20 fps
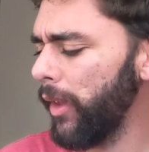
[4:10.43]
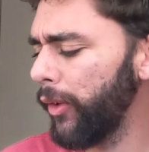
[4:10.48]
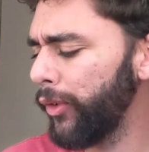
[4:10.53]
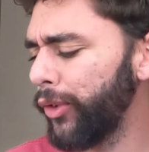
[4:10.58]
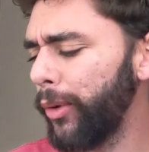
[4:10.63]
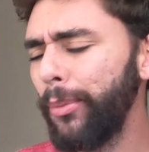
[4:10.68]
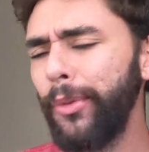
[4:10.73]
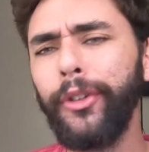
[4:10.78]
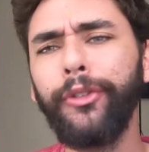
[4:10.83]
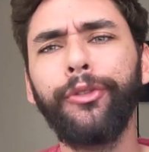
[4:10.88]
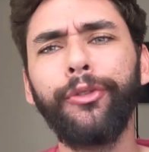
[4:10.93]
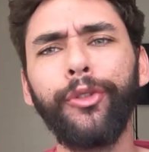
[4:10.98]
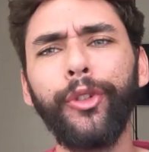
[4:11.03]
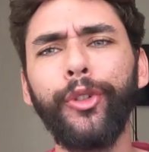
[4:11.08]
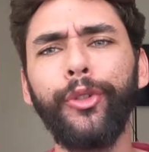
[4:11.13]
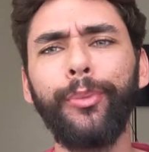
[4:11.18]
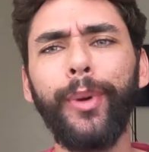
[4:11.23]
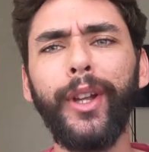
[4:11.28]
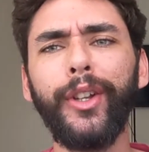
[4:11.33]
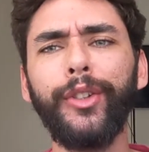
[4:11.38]
something
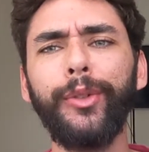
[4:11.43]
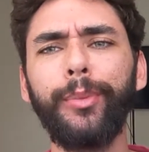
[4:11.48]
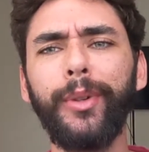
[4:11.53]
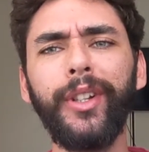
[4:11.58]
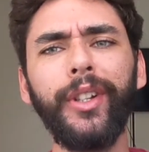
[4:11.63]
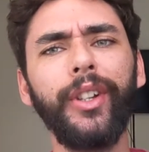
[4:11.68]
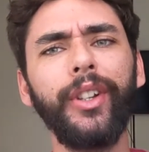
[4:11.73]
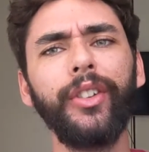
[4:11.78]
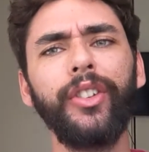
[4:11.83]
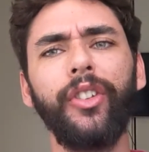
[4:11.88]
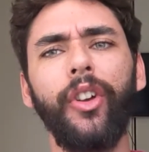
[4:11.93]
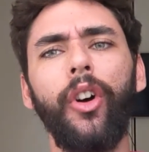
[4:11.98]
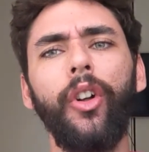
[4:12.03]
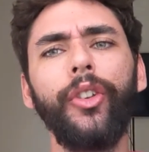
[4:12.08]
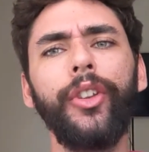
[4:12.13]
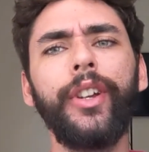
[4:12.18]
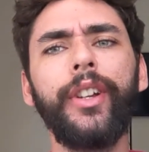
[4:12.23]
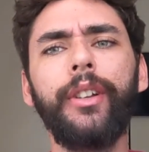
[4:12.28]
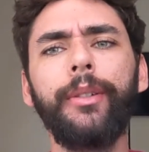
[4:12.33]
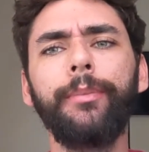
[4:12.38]
fruit-based being
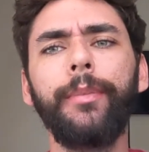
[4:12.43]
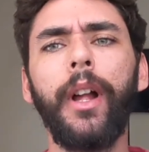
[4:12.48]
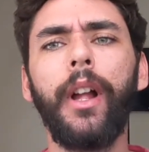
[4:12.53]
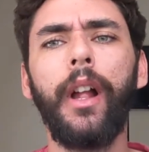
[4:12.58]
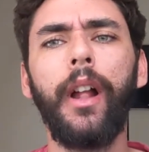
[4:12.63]
salty.